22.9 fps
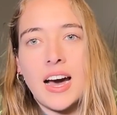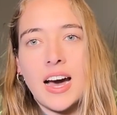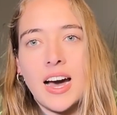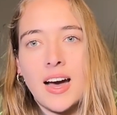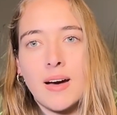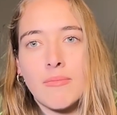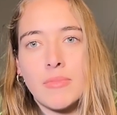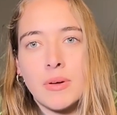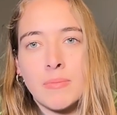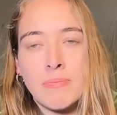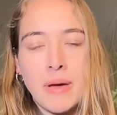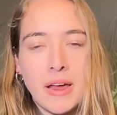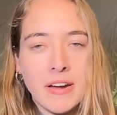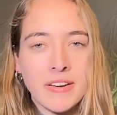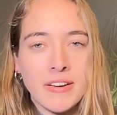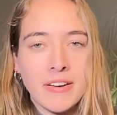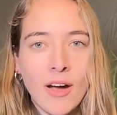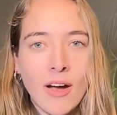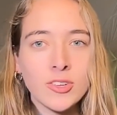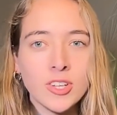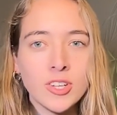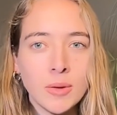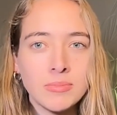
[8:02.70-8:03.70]
But better
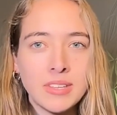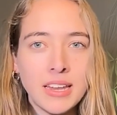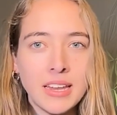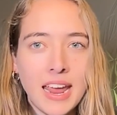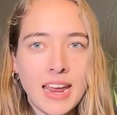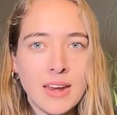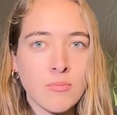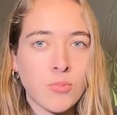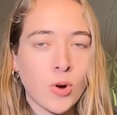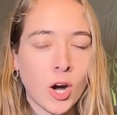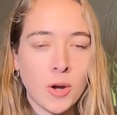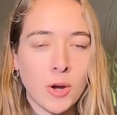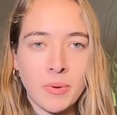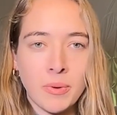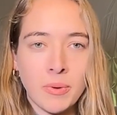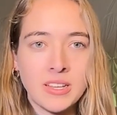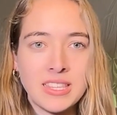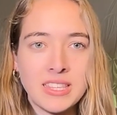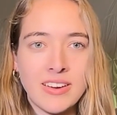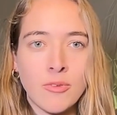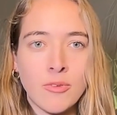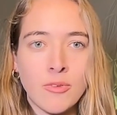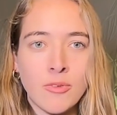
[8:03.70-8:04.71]
outcome today in part
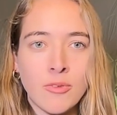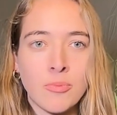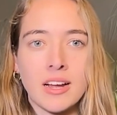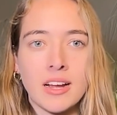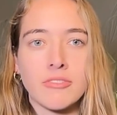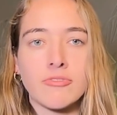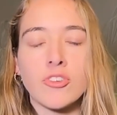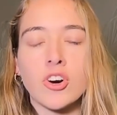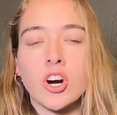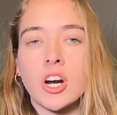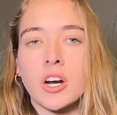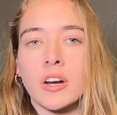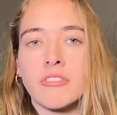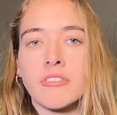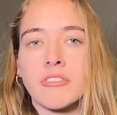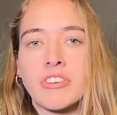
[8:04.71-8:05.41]
because they were playing a far